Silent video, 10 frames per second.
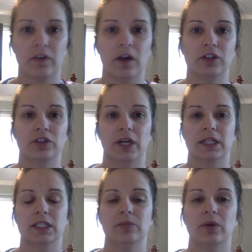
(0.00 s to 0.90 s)

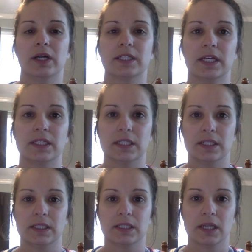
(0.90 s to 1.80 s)
contracting
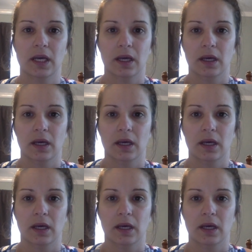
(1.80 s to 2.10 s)
processes.